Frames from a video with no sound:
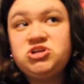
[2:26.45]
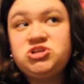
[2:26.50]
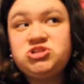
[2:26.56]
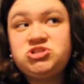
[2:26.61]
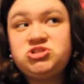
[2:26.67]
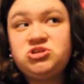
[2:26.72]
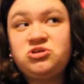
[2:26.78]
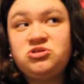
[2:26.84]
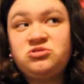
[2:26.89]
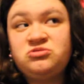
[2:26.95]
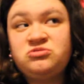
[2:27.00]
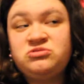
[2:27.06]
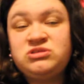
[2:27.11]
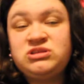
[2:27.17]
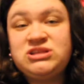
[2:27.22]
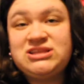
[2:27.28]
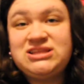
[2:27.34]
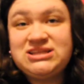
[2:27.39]
So
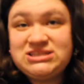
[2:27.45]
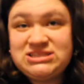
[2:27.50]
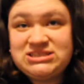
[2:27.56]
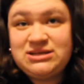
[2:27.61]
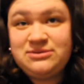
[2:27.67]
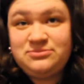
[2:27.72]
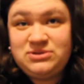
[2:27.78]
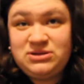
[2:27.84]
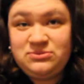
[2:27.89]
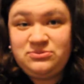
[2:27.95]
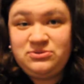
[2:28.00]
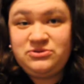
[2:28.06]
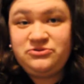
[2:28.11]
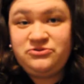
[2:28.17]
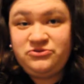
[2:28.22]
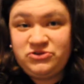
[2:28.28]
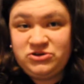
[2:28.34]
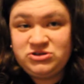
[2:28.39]
this September
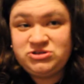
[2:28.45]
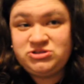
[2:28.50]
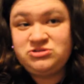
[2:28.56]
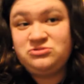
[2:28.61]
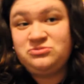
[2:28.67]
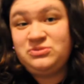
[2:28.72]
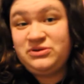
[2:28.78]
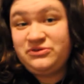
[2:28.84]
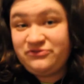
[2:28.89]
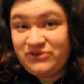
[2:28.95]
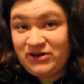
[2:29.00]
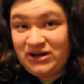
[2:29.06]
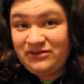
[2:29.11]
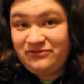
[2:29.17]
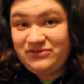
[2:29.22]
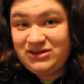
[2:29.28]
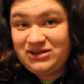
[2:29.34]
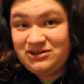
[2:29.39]
1st will be
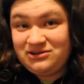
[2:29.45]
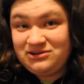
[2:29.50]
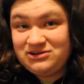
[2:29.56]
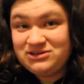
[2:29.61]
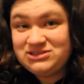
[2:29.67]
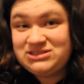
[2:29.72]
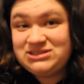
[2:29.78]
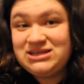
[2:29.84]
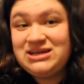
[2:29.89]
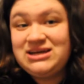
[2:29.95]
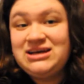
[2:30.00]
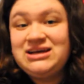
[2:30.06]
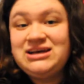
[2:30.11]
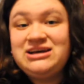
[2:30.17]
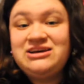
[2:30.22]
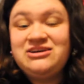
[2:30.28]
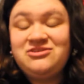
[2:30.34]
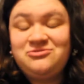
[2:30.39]
five years
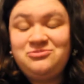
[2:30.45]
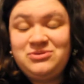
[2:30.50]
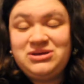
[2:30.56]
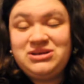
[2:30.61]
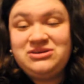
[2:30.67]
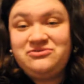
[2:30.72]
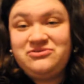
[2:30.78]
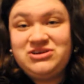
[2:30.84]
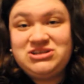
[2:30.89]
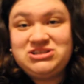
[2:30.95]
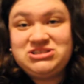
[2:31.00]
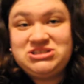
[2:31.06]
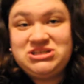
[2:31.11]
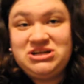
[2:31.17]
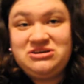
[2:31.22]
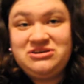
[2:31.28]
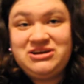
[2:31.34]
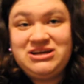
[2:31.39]
of being a
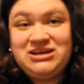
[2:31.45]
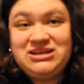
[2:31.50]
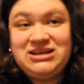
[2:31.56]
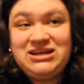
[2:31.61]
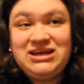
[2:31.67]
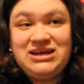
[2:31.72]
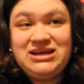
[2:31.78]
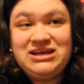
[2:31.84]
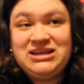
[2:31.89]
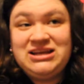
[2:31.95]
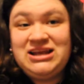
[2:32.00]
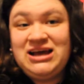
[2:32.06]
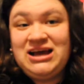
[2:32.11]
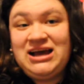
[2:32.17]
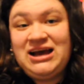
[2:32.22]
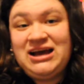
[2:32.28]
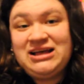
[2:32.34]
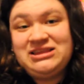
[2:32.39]
vegetarian and
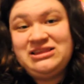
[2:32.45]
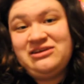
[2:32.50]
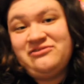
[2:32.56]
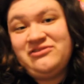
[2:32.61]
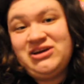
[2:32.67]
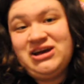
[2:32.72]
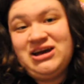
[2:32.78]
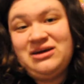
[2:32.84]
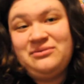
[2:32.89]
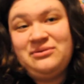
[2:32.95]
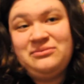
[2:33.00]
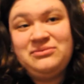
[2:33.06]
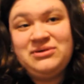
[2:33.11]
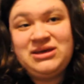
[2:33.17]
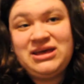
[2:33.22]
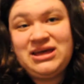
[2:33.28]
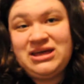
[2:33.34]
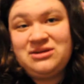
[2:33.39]
I love it. I'm a
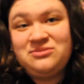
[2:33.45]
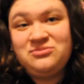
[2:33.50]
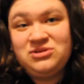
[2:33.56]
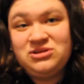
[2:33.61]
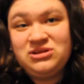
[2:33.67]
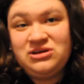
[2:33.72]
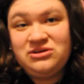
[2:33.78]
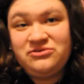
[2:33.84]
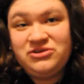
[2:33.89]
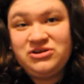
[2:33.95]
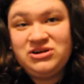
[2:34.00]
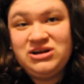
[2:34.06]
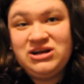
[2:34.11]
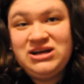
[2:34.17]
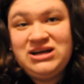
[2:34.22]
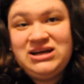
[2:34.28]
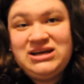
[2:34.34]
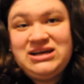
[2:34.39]
big animal lover
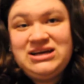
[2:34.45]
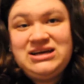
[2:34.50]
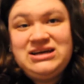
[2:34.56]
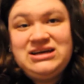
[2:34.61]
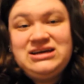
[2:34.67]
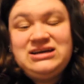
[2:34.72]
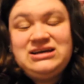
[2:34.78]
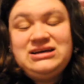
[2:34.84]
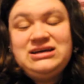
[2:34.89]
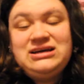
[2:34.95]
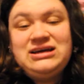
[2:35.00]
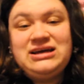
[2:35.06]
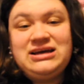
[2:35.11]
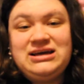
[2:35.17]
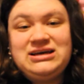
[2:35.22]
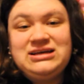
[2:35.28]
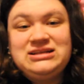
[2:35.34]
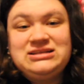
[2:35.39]

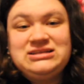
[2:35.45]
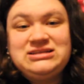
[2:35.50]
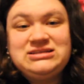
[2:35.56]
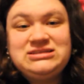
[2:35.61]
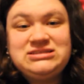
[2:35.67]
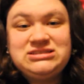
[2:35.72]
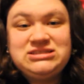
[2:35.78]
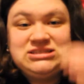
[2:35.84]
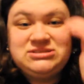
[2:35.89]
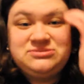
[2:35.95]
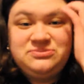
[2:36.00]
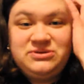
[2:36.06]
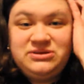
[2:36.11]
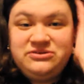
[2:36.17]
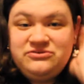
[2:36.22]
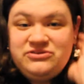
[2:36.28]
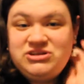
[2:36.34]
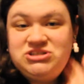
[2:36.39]
and just
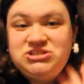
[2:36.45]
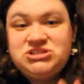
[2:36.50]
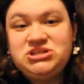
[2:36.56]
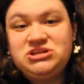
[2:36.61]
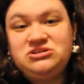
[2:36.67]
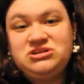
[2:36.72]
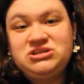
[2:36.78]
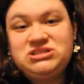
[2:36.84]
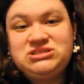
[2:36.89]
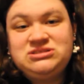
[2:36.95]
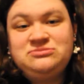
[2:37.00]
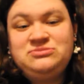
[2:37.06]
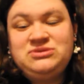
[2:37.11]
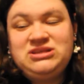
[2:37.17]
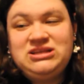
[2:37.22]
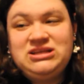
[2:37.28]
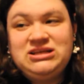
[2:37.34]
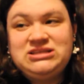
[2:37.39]
being a vegetarian is
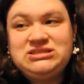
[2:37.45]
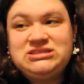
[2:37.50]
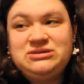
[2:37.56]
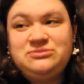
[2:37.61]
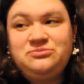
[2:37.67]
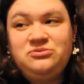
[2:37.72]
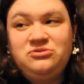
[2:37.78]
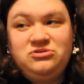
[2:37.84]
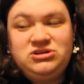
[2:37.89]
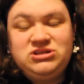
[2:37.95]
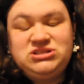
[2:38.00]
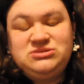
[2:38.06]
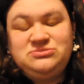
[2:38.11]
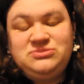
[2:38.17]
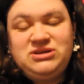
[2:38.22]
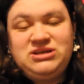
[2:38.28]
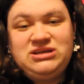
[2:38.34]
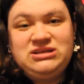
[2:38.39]
something that's important to
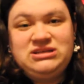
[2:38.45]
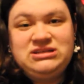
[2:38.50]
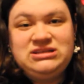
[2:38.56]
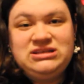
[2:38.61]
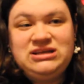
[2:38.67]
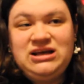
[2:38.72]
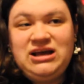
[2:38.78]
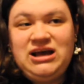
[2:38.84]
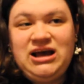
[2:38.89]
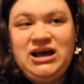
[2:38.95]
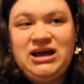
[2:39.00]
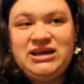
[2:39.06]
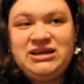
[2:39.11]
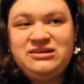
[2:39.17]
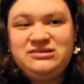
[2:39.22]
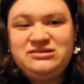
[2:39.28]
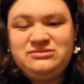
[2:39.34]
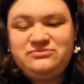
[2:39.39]
me and
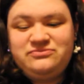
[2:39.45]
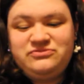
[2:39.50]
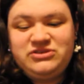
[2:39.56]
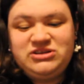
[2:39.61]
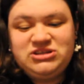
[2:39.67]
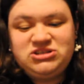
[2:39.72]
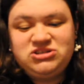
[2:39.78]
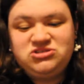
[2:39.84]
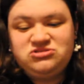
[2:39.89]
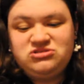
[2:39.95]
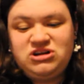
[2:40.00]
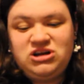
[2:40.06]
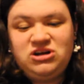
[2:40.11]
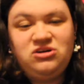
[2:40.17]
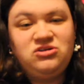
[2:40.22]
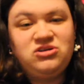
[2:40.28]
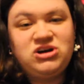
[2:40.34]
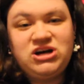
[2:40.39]
I get to try
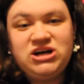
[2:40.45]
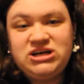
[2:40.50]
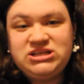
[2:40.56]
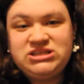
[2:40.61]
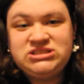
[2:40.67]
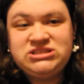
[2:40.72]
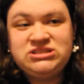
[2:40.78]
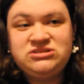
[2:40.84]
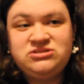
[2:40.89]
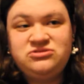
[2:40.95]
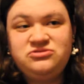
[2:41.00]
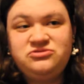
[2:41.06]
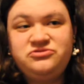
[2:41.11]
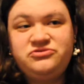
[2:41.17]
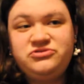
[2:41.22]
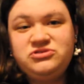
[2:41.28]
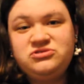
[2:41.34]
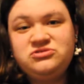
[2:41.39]
all kinds of new
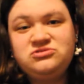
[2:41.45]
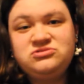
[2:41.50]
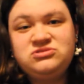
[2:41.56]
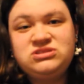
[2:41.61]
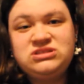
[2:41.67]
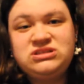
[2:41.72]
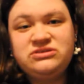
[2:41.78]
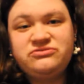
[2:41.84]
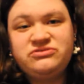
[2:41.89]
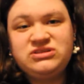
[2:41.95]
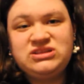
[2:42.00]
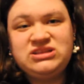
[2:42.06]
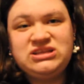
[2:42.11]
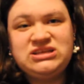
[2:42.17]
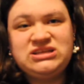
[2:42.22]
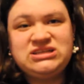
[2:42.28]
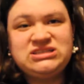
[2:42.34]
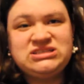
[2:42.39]
foods, different
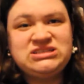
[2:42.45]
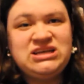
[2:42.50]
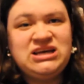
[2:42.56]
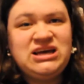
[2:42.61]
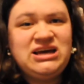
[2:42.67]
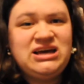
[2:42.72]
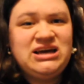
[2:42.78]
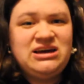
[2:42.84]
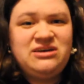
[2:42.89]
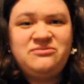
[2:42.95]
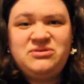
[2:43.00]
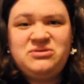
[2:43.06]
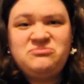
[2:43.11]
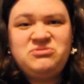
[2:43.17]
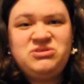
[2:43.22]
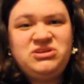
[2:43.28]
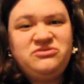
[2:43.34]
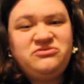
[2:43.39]
things. I
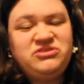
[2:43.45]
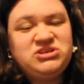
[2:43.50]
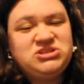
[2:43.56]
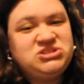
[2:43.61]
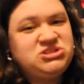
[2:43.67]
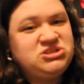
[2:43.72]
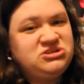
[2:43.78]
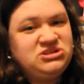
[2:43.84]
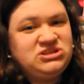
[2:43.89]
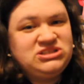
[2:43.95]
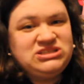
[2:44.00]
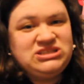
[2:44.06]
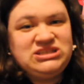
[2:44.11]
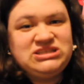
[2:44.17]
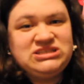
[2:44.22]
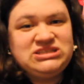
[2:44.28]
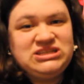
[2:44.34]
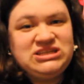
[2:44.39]
mean, being a vegetarian is
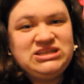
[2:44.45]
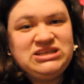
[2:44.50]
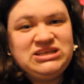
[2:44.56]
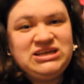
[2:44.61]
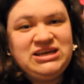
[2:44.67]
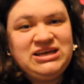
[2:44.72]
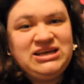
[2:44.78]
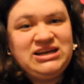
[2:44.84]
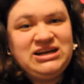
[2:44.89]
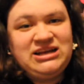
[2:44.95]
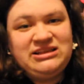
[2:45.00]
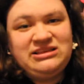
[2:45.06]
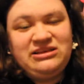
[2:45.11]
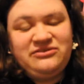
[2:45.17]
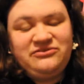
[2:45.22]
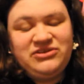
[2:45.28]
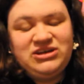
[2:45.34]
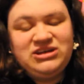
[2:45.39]
easy and I
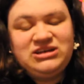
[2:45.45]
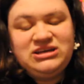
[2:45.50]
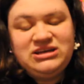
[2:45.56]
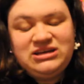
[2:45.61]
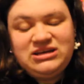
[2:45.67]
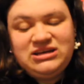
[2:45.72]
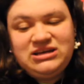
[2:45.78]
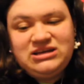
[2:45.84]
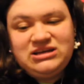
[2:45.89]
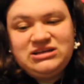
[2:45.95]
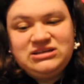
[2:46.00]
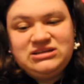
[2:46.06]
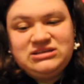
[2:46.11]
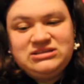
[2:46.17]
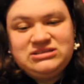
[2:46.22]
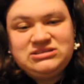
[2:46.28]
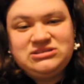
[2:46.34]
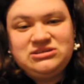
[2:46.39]
love it.
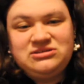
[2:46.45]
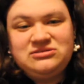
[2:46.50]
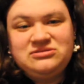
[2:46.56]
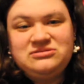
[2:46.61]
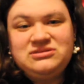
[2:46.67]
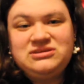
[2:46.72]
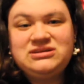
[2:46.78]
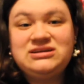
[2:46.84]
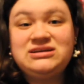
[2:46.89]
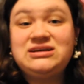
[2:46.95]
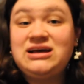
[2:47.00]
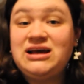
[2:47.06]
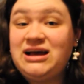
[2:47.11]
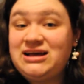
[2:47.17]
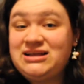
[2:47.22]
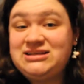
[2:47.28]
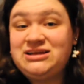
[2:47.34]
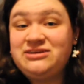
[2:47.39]
So
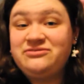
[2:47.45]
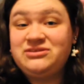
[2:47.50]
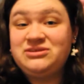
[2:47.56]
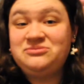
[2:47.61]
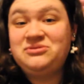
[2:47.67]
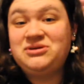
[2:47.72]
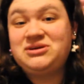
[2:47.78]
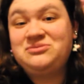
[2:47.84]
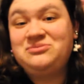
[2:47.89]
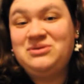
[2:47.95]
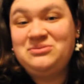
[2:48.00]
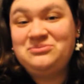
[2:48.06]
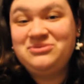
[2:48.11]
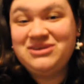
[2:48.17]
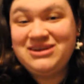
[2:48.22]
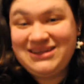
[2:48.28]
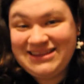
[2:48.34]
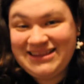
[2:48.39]
I definitely recommend
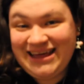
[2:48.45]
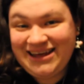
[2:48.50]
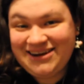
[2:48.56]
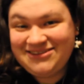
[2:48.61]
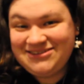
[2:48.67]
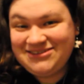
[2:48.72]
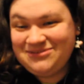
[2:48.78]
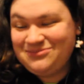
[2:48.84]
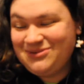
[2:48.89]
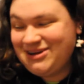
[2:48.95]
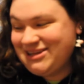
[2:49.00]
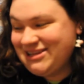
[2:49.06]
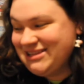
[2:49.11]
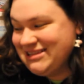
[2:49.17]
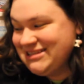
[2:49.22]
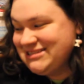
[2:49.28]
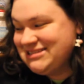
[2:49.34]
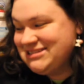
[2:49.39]
putting that on your
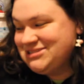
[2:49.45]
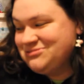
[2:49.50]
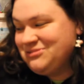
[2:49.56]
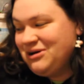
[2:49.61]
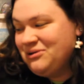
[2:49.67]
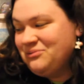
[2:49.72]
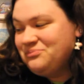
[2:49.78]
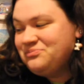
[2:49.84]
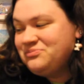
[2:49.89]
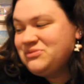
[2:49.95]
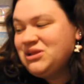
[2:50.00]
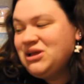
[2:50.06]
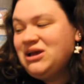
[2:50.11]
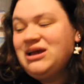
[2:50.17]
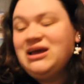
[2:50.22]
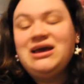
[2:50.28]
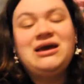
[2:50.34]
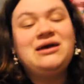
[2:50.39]
bucket list as well.
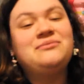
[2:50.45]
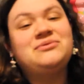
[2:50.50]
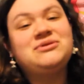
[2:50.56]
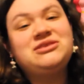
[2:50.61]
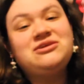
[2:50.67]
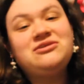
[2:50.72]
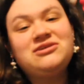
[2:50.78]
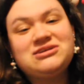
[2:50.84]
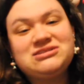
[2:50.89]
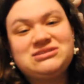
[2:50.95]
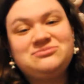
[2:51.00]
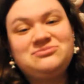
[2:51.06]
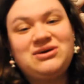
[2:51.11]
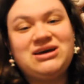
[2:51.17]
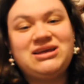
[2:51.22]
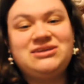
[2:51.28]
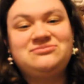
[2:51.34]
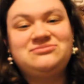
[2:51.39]
But there are some
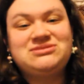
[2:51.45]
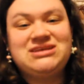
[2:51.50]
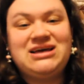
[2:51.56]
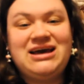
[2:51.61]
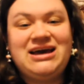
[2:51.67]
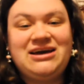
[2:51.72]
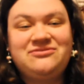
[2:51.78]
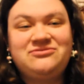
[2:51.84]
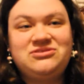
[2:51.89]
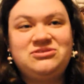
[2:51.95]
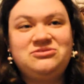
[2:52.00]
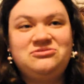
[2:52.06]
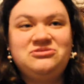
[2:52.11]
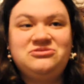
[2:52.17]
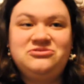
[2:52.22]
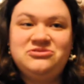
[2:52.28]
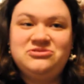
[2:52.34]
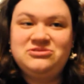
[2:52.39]
items that have to do
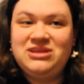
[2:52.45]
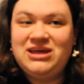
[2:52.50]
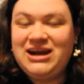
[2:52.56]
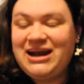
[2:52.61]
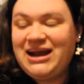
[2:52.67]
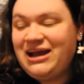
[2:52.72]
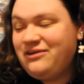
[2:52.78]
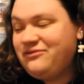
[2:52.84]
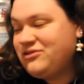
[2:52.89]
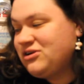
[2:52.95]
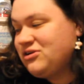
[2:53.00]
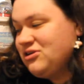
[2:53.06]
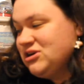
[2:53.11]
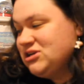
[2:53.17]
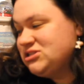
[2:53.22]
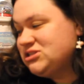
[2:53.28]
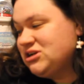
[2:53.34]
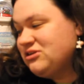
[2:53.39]
with food that I haven't
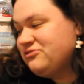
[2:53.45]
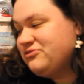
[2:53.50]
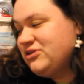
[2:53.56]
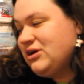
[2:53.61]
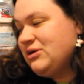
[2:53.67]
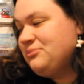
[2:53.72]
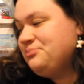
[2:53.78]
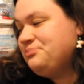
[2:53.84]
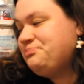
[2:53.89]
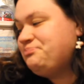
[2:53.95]
crossed off yet.